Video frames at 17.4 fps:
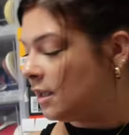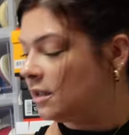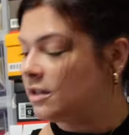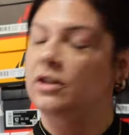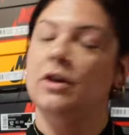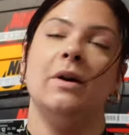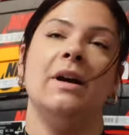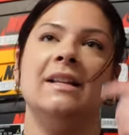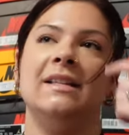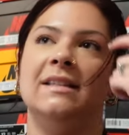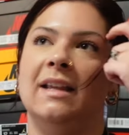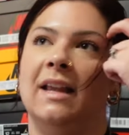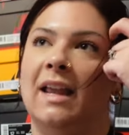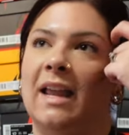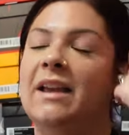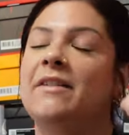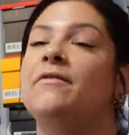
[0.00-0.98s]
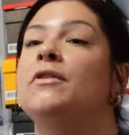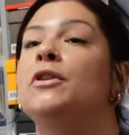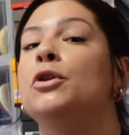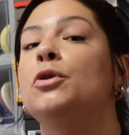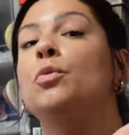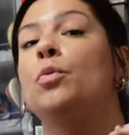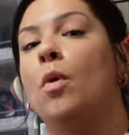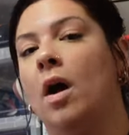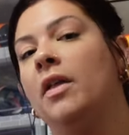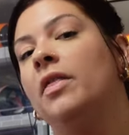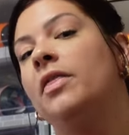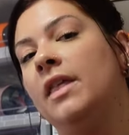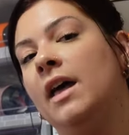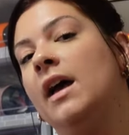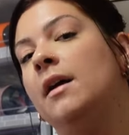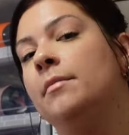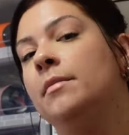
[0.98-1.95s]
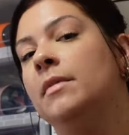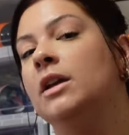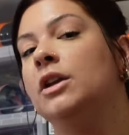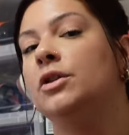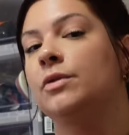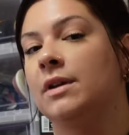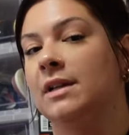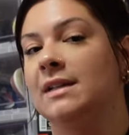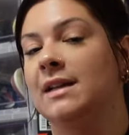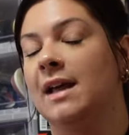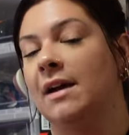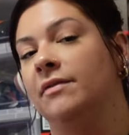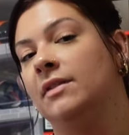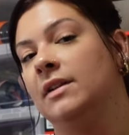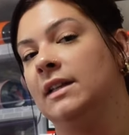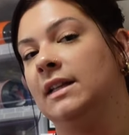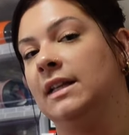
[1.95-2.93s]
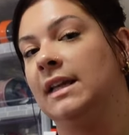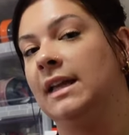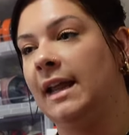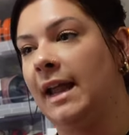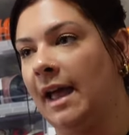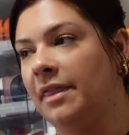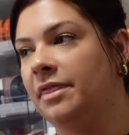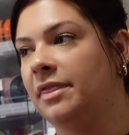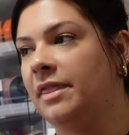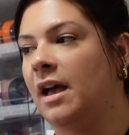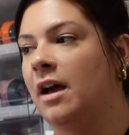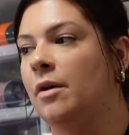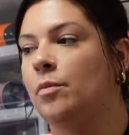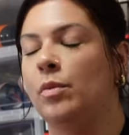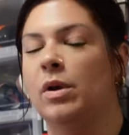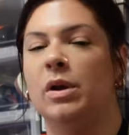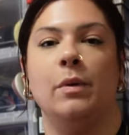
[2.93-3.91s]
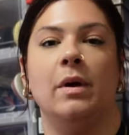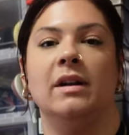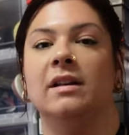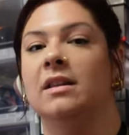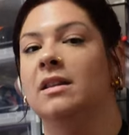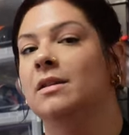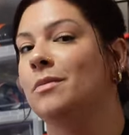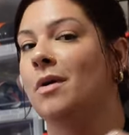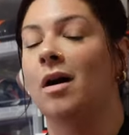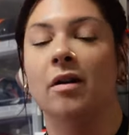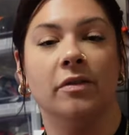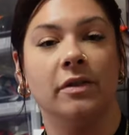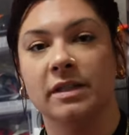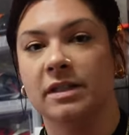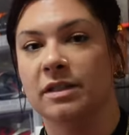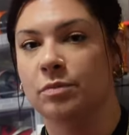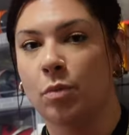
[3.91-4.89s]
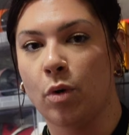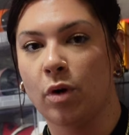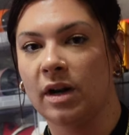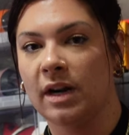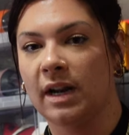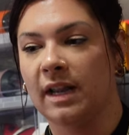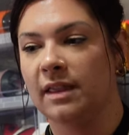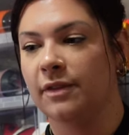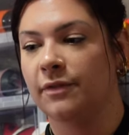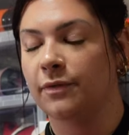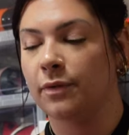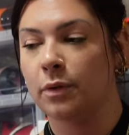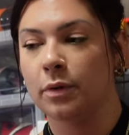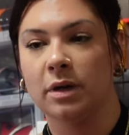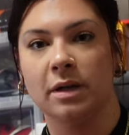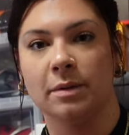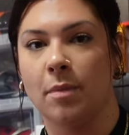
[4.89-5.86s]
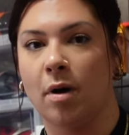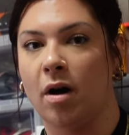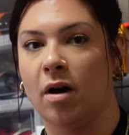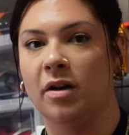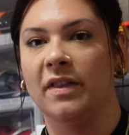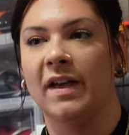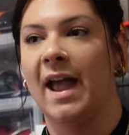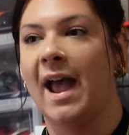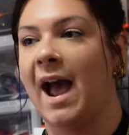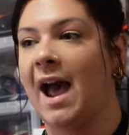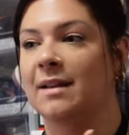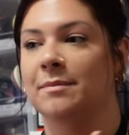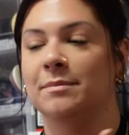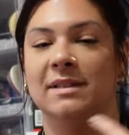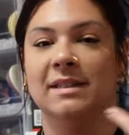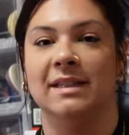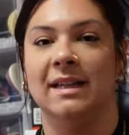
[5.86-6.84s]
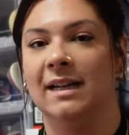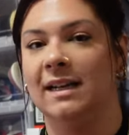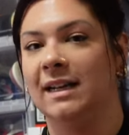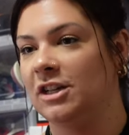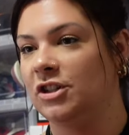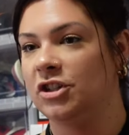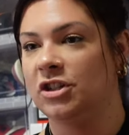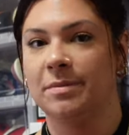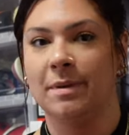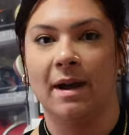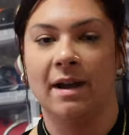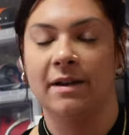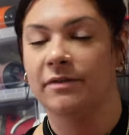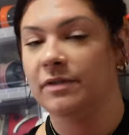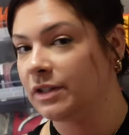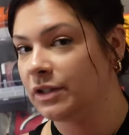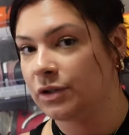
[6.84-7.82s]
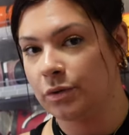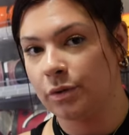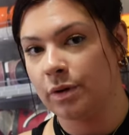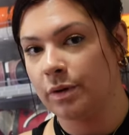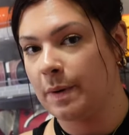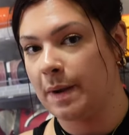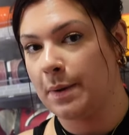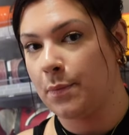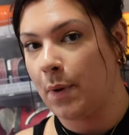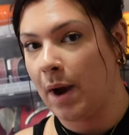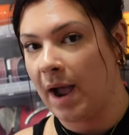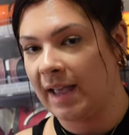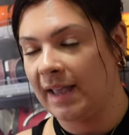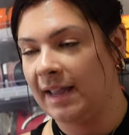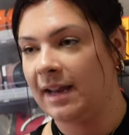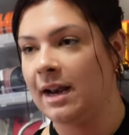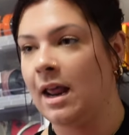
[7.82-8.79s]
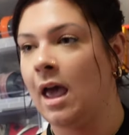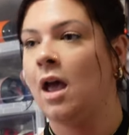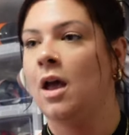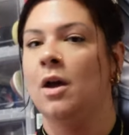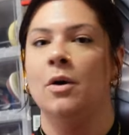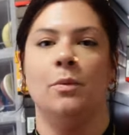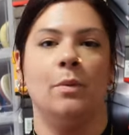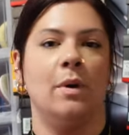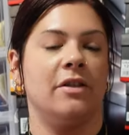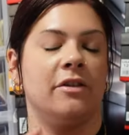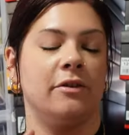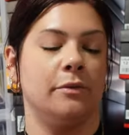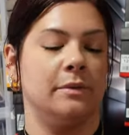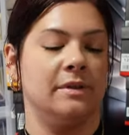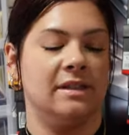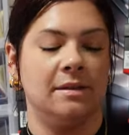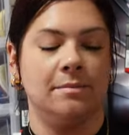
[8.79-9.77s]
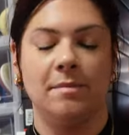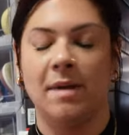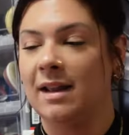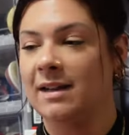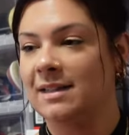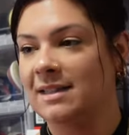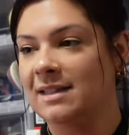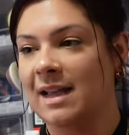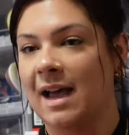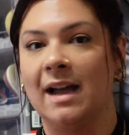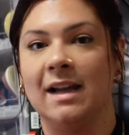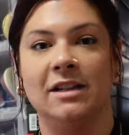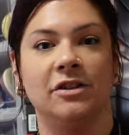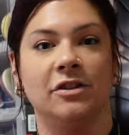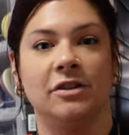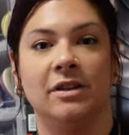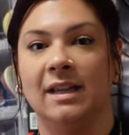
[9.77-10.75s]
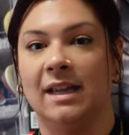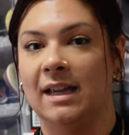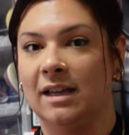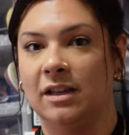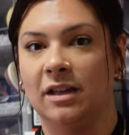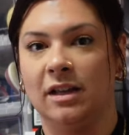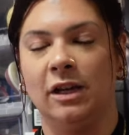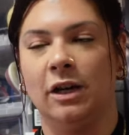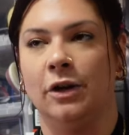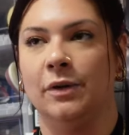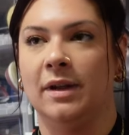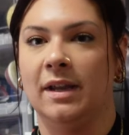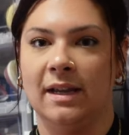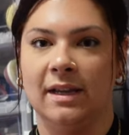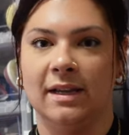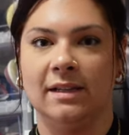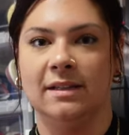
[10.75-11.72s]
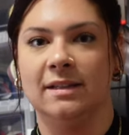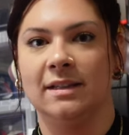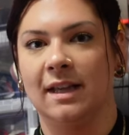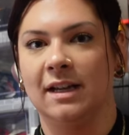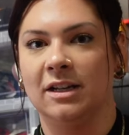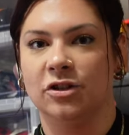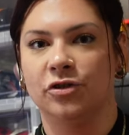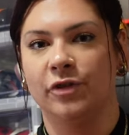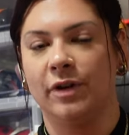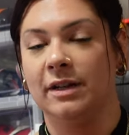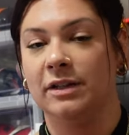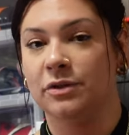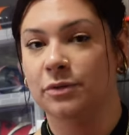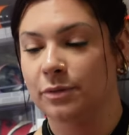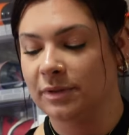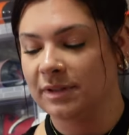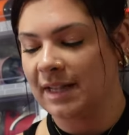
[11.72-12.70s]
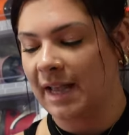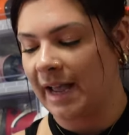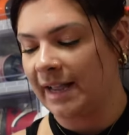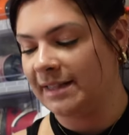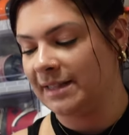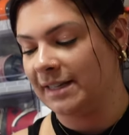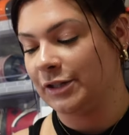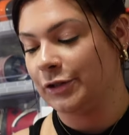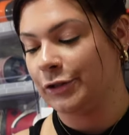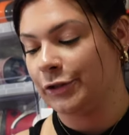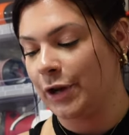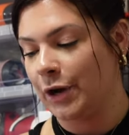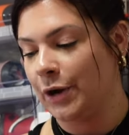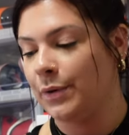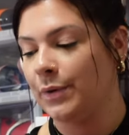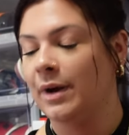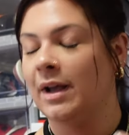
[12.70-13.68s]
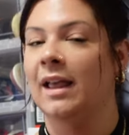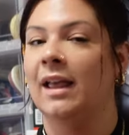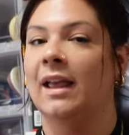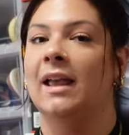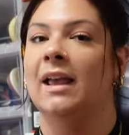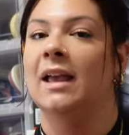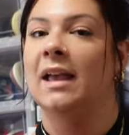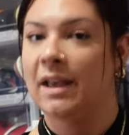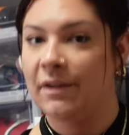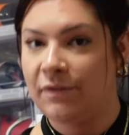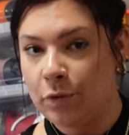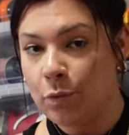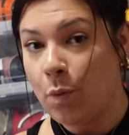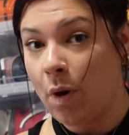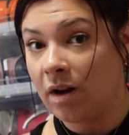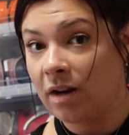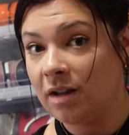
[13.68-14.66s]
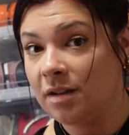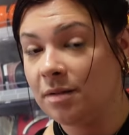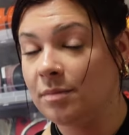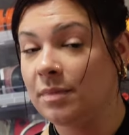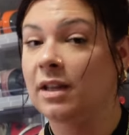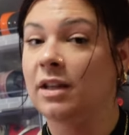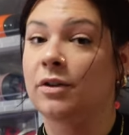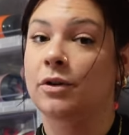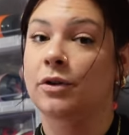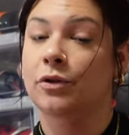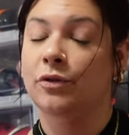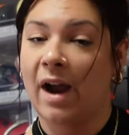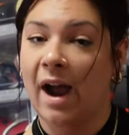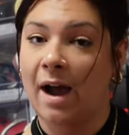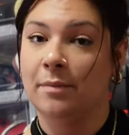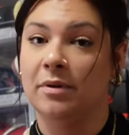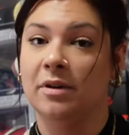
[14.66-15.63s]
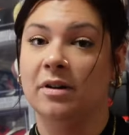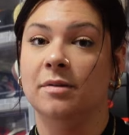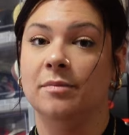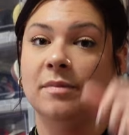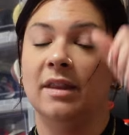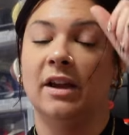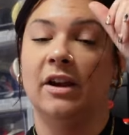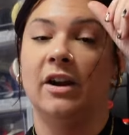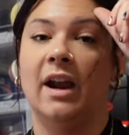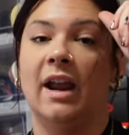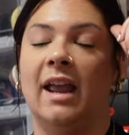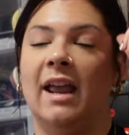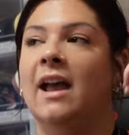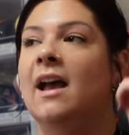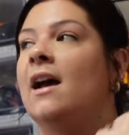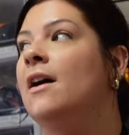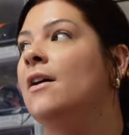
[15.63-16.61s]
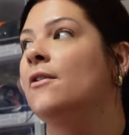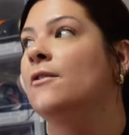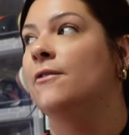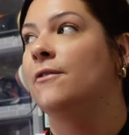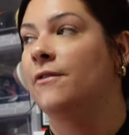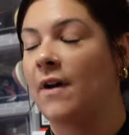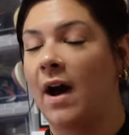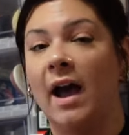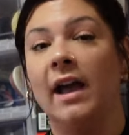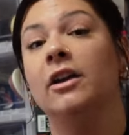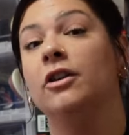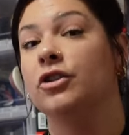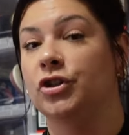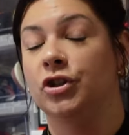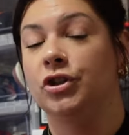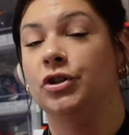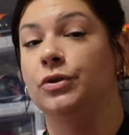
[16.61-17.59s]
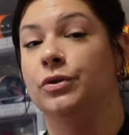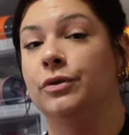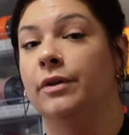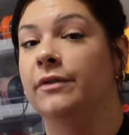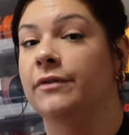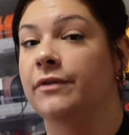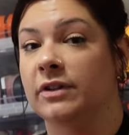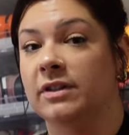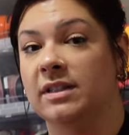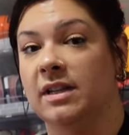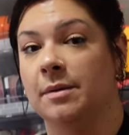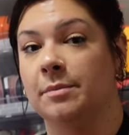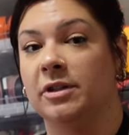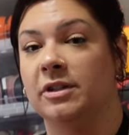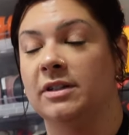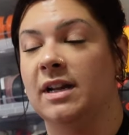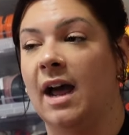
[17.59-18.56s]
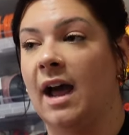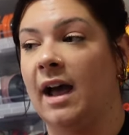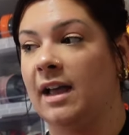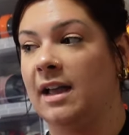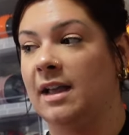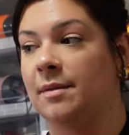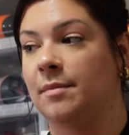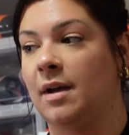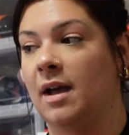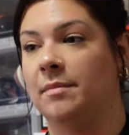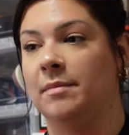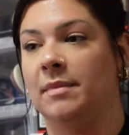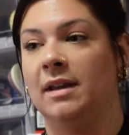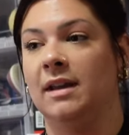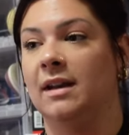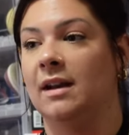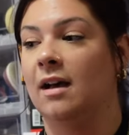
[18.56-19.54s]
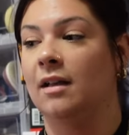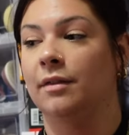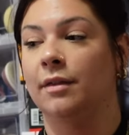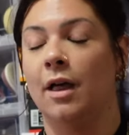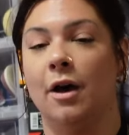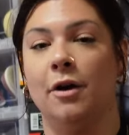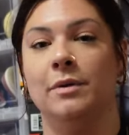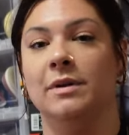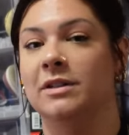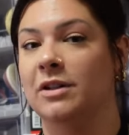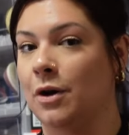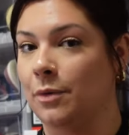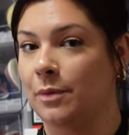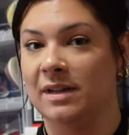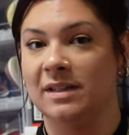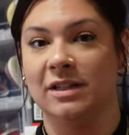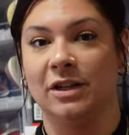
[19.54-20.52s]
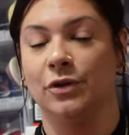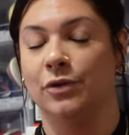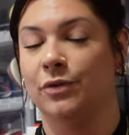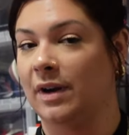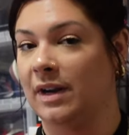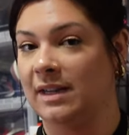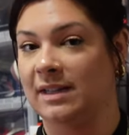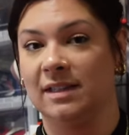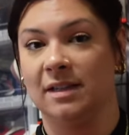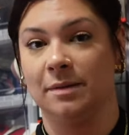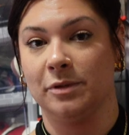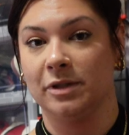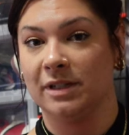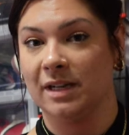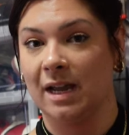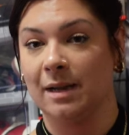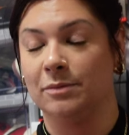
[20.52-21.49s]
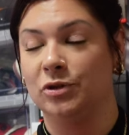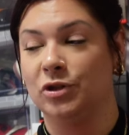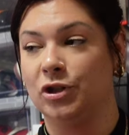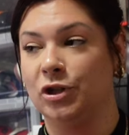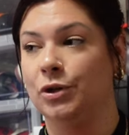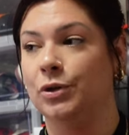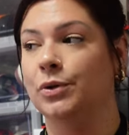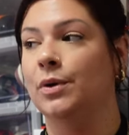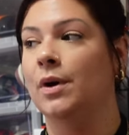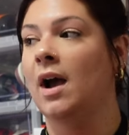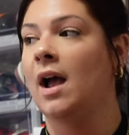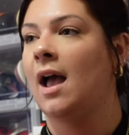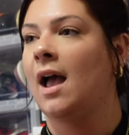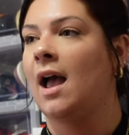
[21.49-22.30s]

So it's, if you want them, you can definitely get them. We went to the mall this morning, the Florida Mall. They had them sitting at just about every store we went in, whether it was the men's size or the, you know, kids slash grade school sizing. So if you want them, you can grab them. They're a fire shoe for summertime. I mean, a low is always a great summertime shoe.